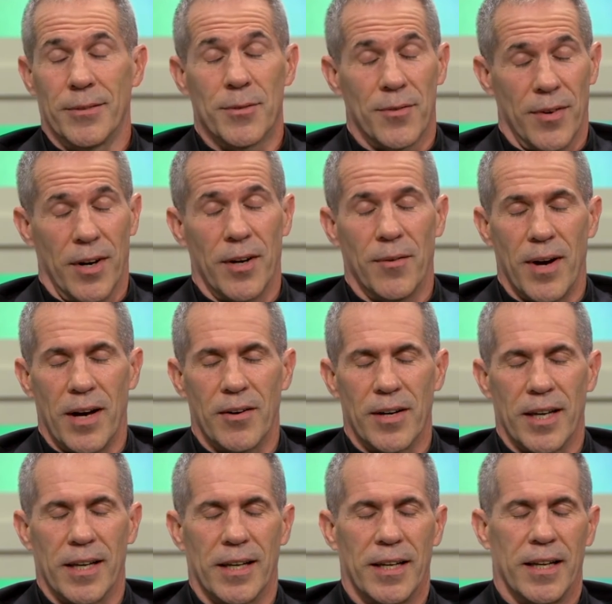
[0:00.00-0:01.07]
It was very
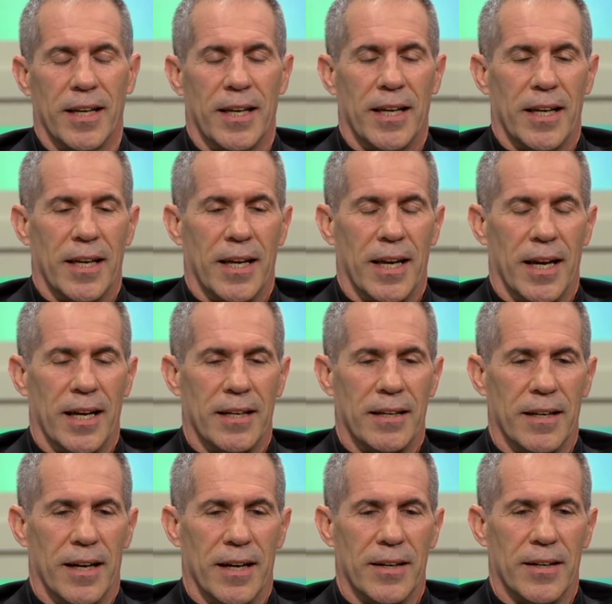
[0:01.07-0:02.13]
rowdy.
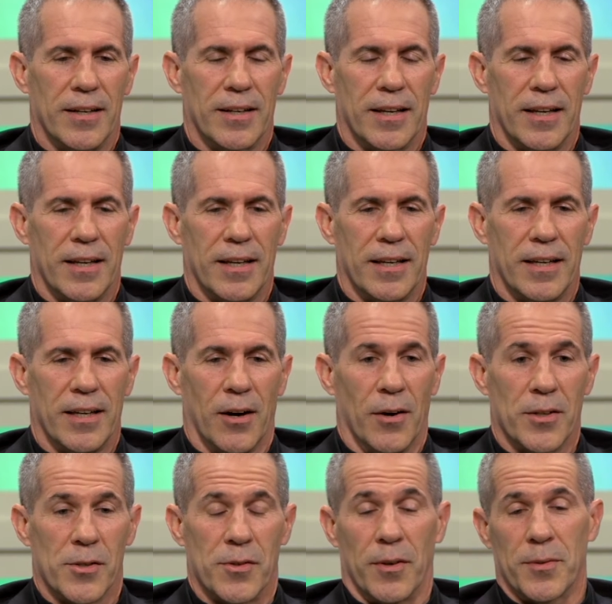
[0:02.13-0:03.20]
And, in
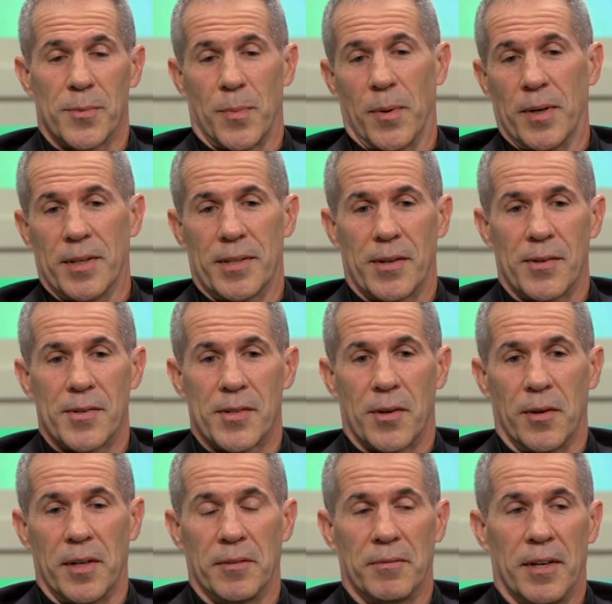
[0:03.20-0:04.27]
terms of pretty, I was
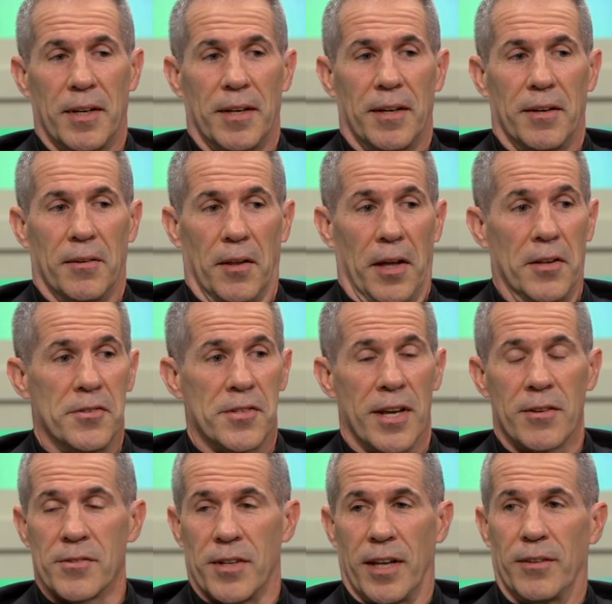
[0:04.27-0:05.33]
going, "Well, that
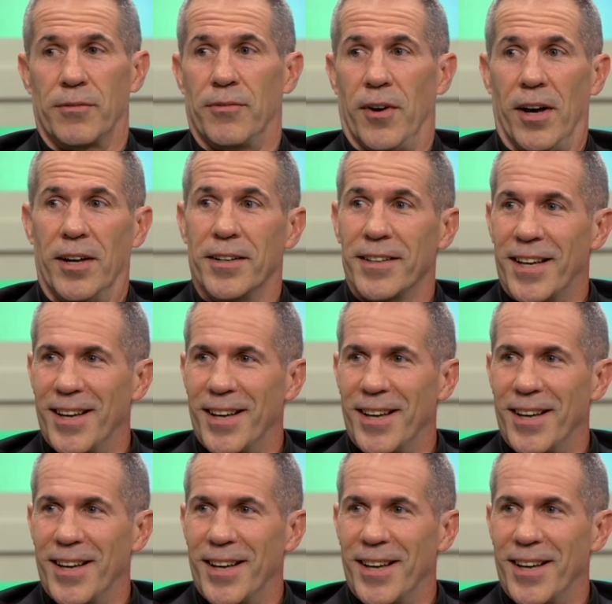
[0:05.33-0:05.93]
sounds like fun."